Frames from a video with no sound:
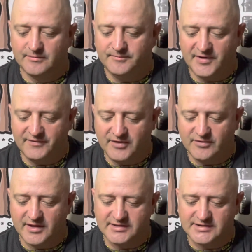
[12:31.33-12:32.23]
a, few
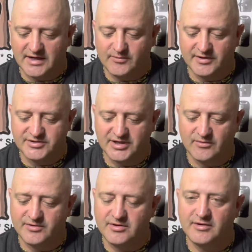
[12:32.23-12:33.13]
things that I want to share
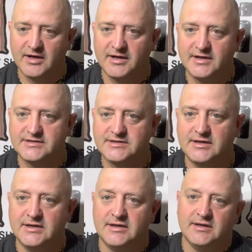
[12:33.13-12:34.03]
with you guys.
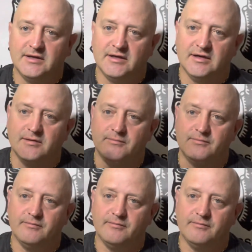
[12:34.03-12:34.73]
Um,